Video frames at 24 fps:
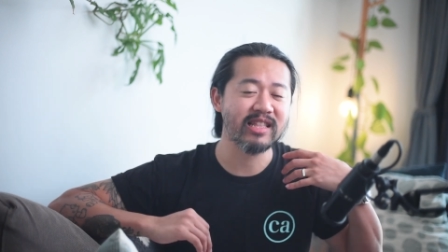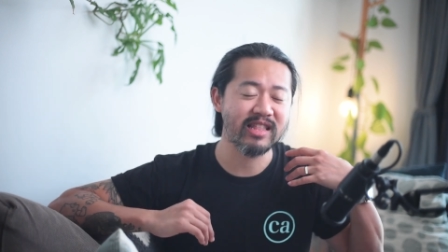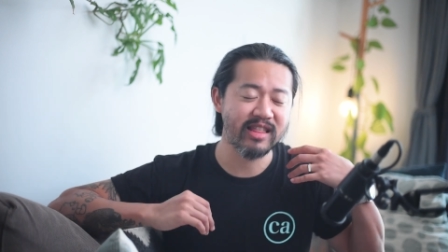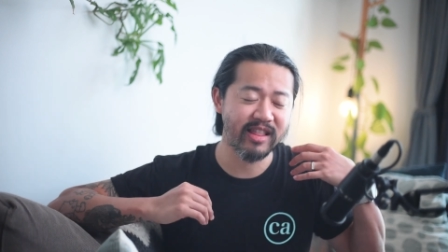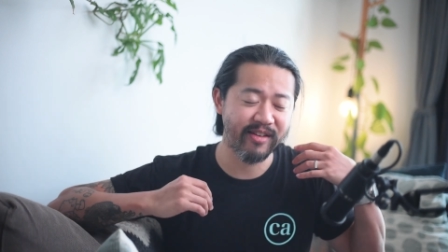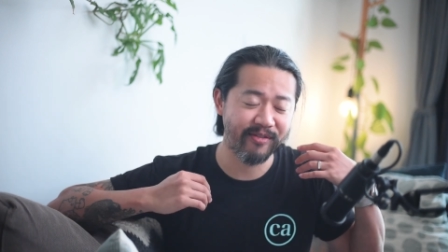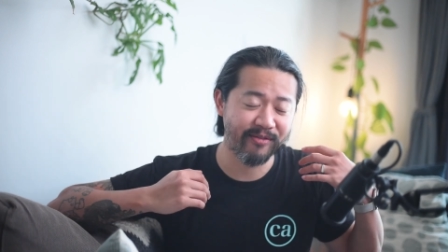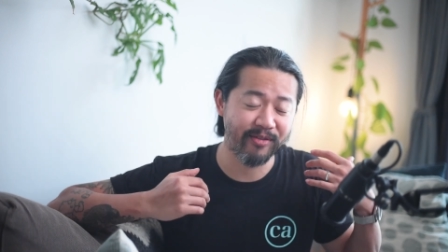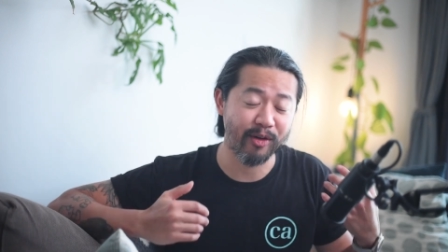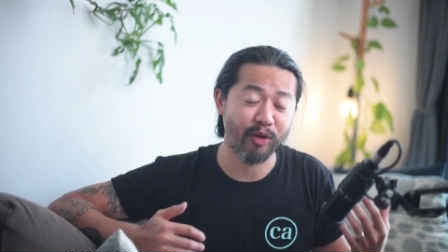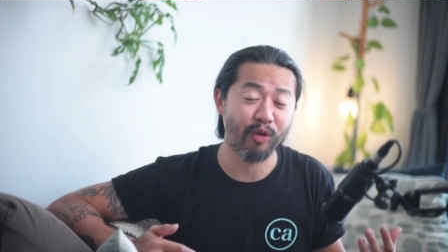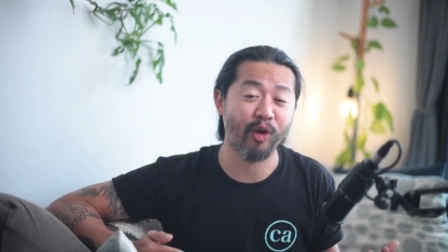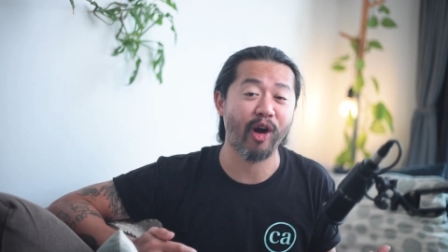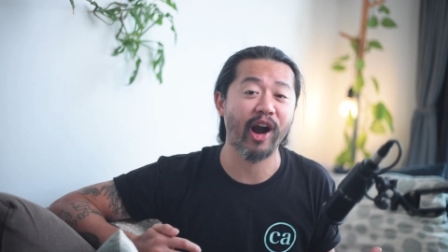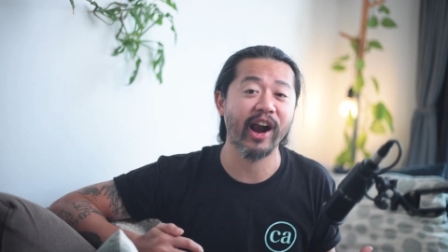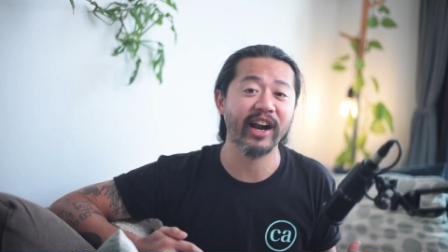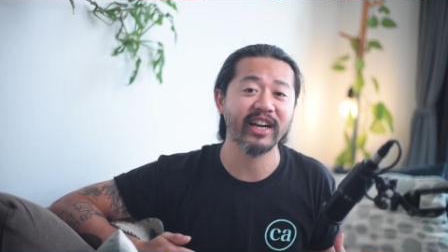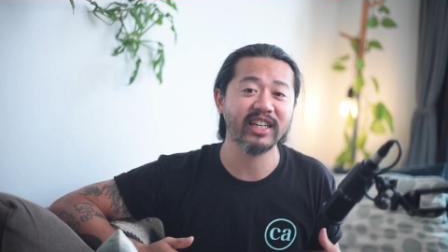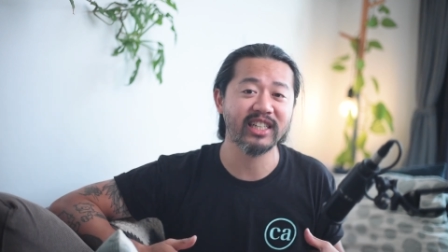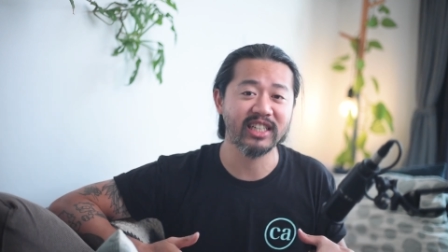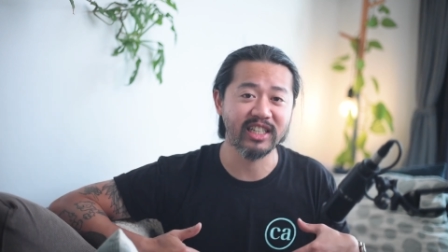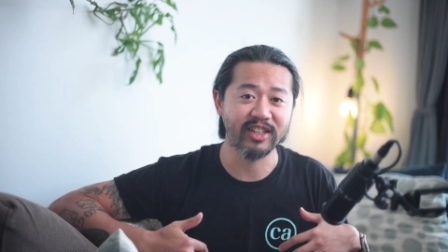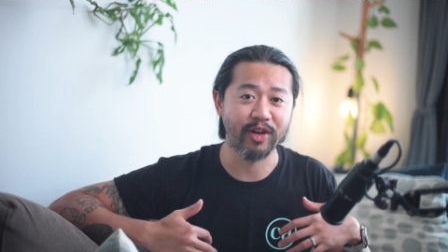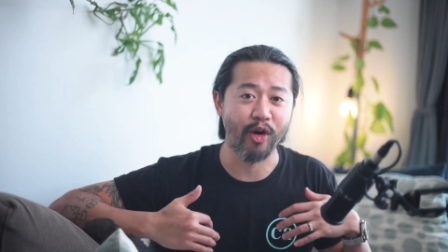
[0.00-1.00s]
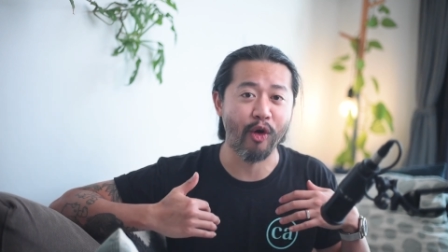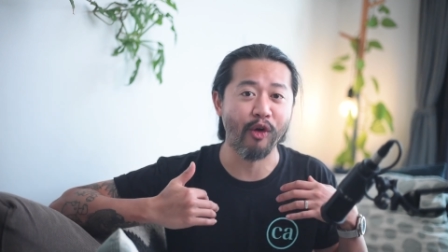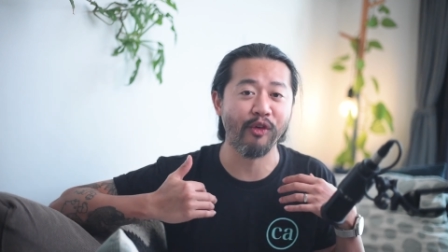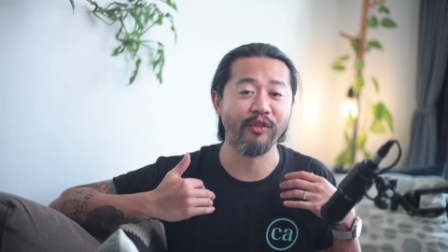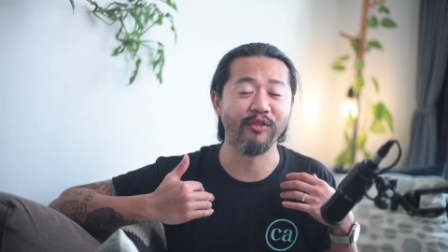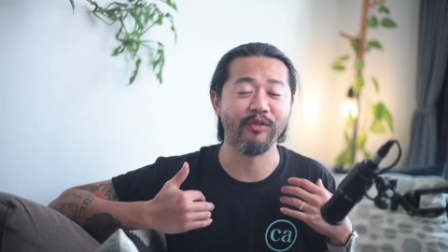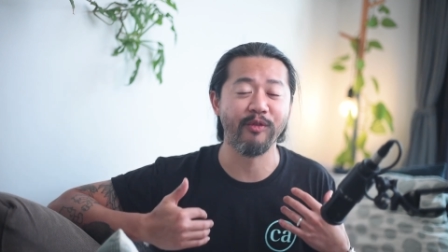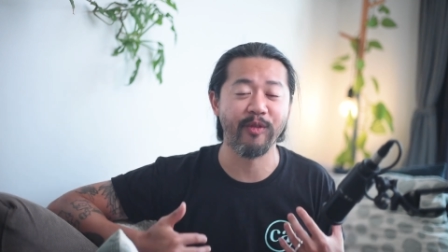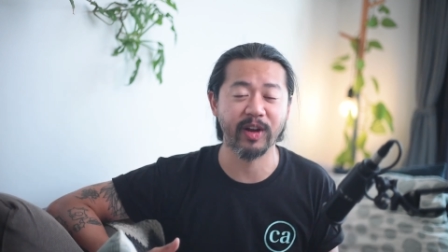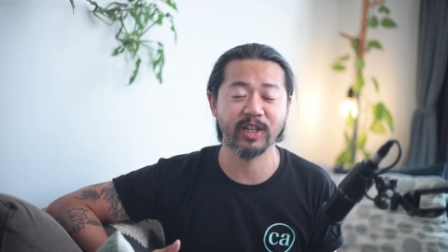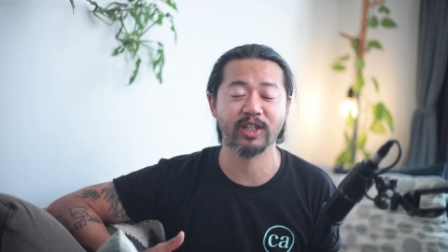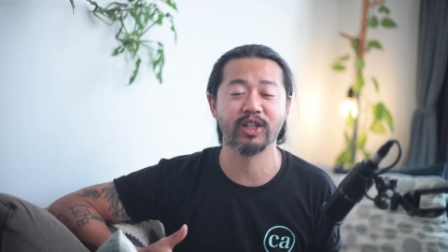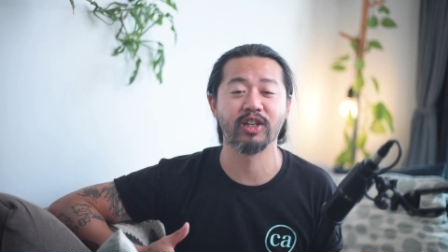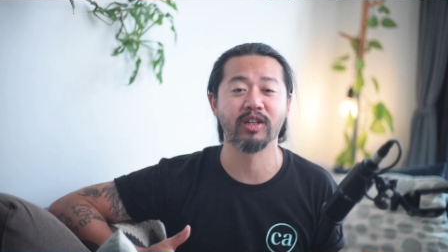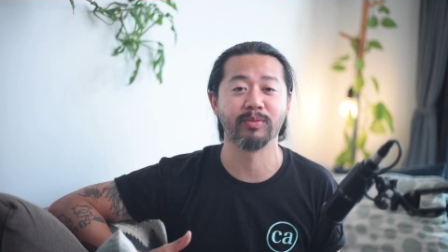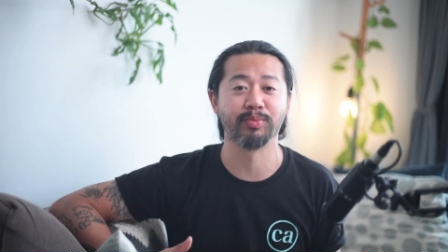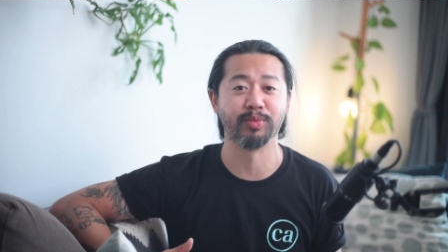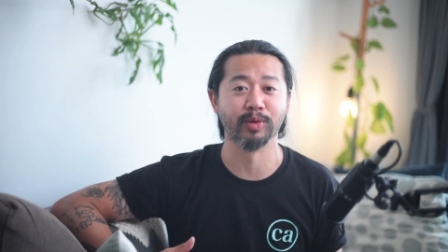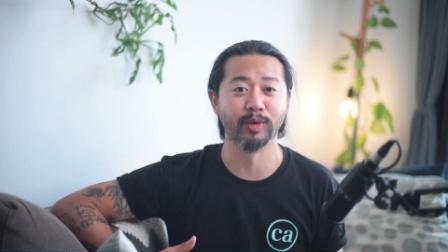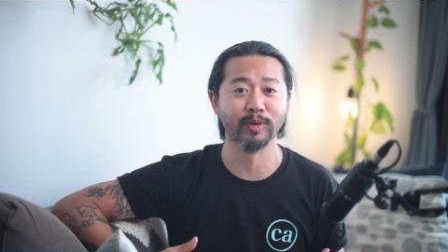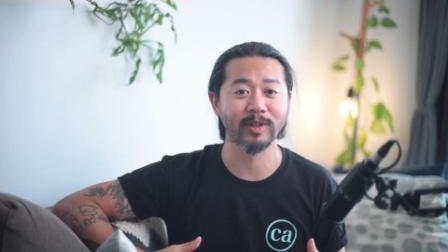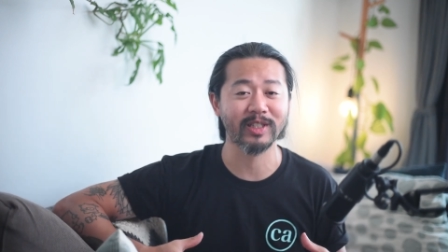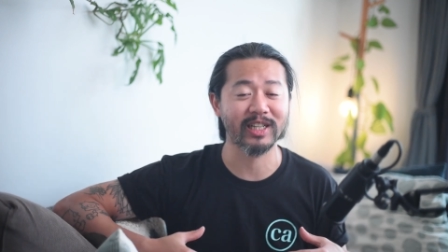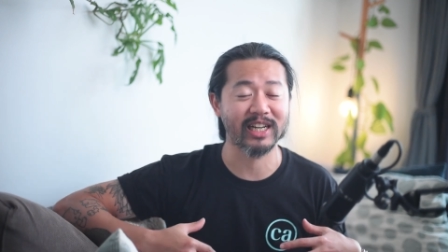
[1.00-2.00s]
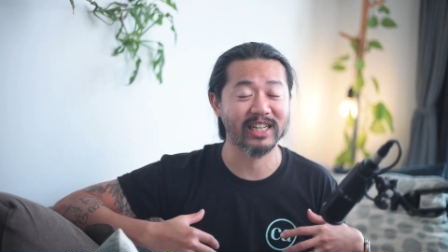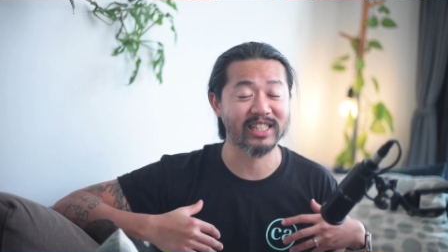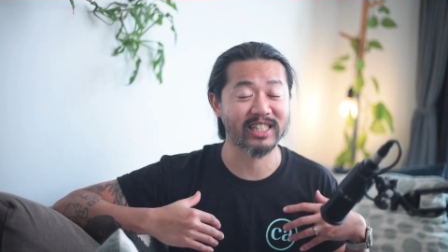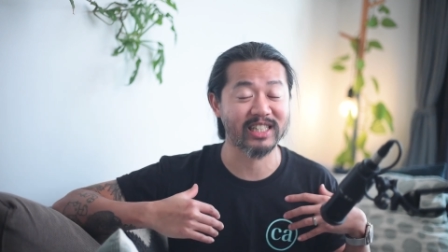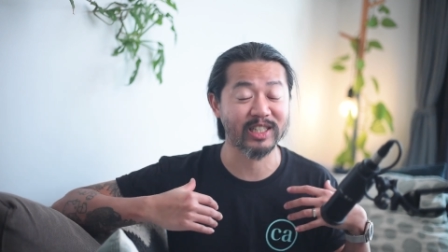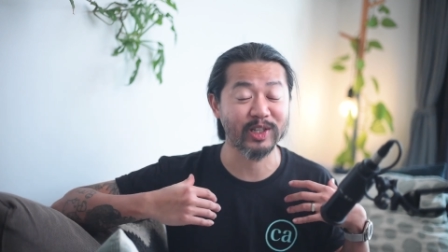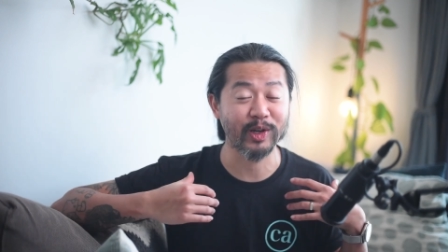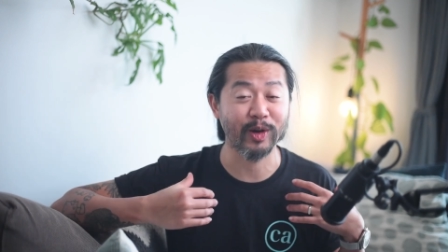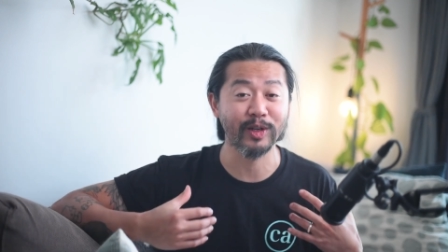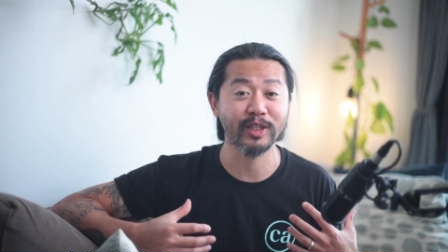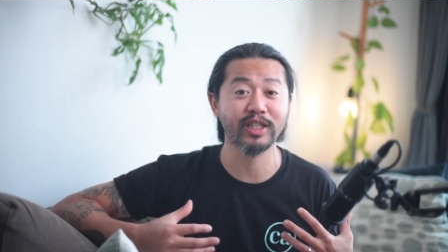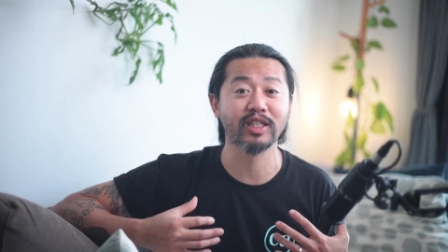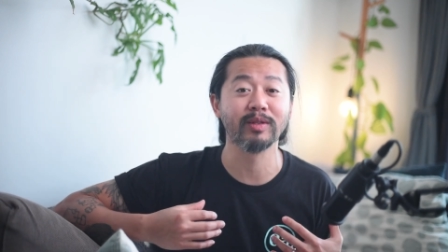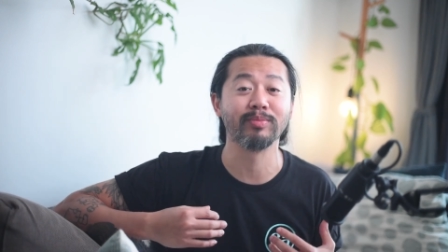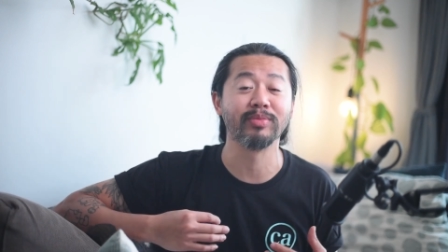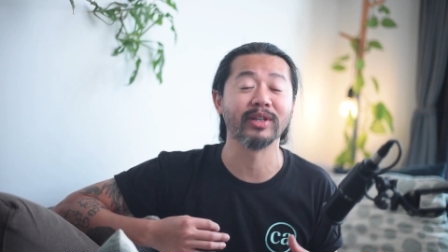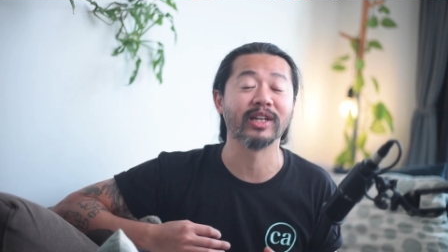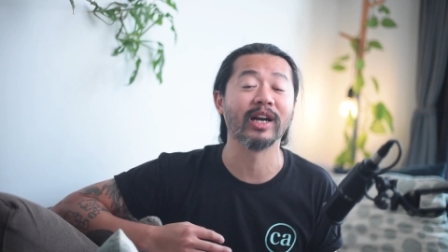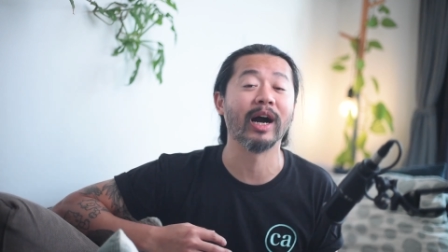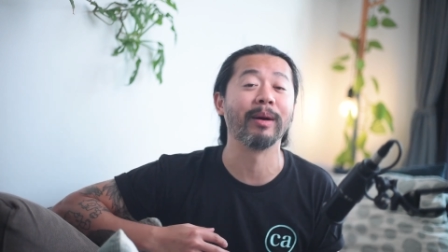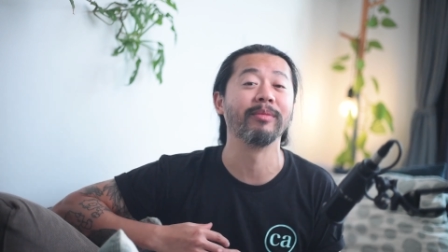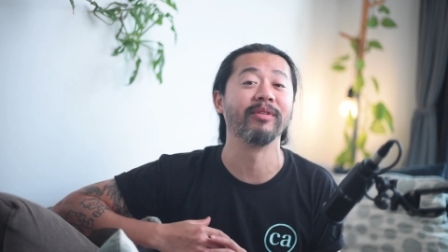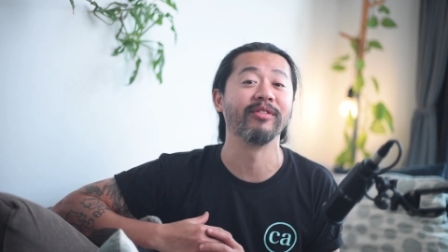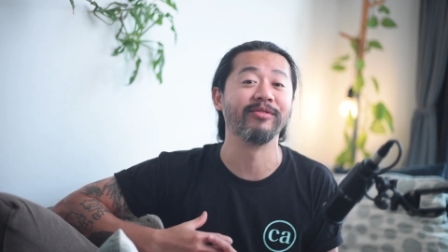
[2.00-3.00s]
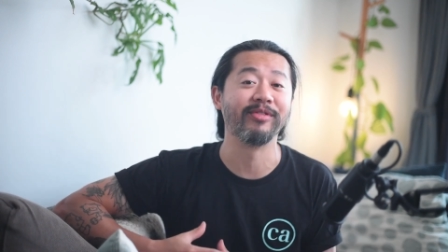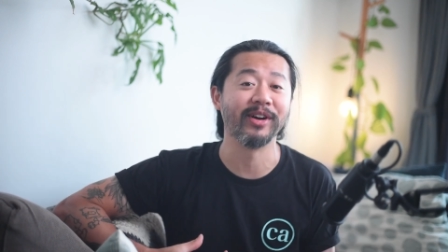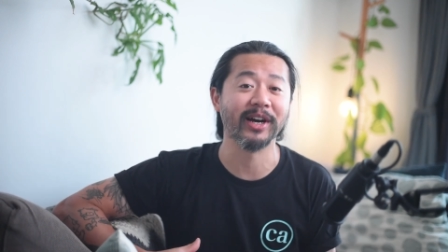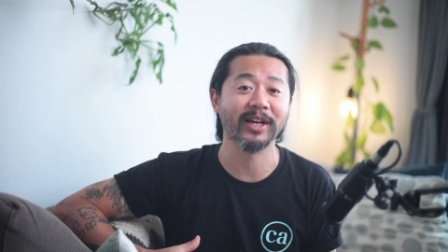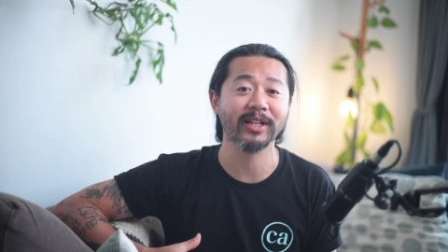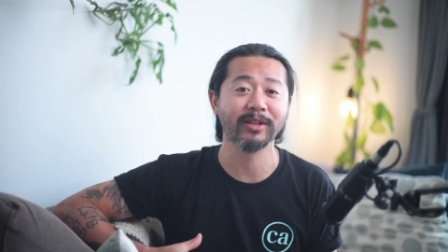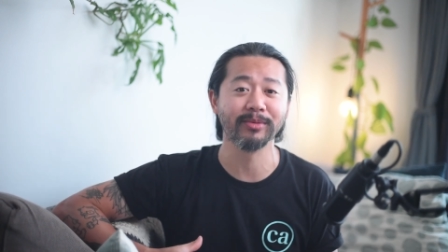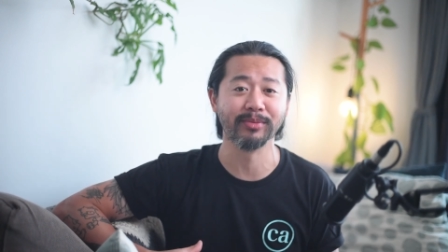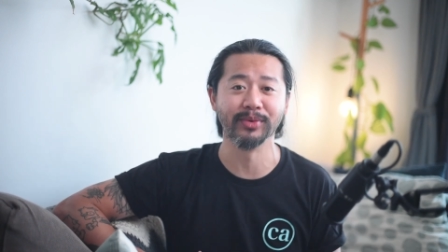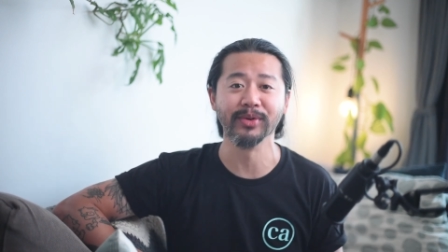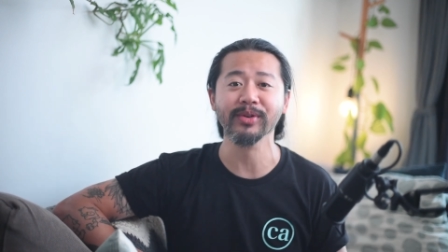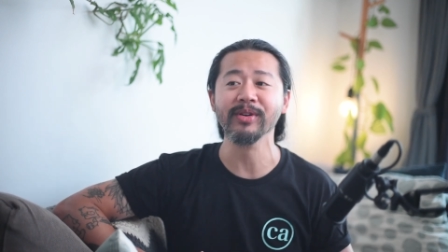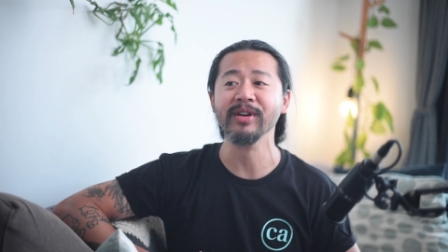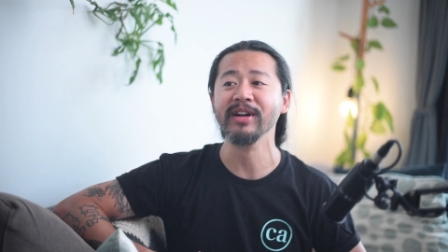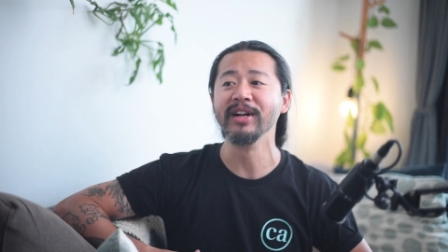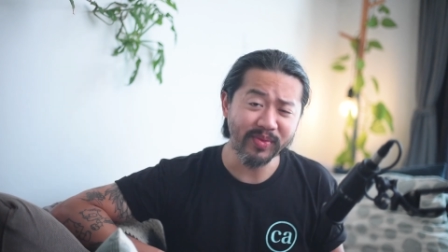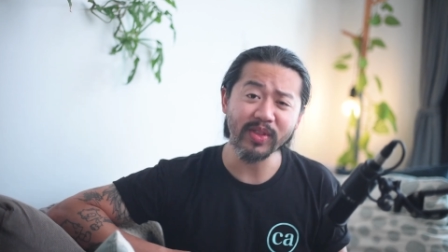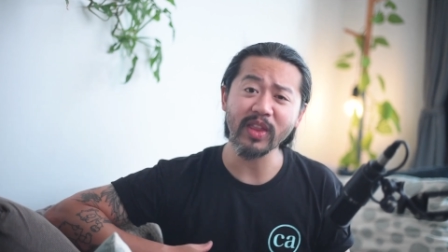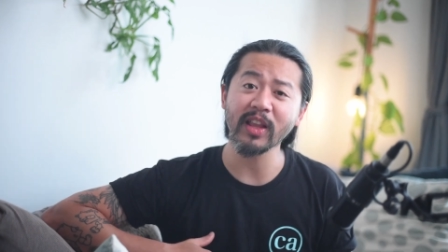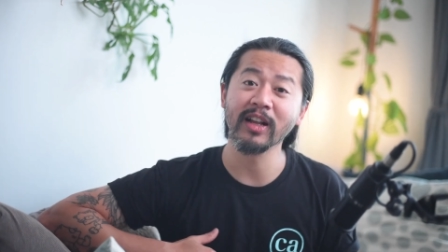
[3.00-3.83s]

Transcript: the variety of vegetables that's going to become available.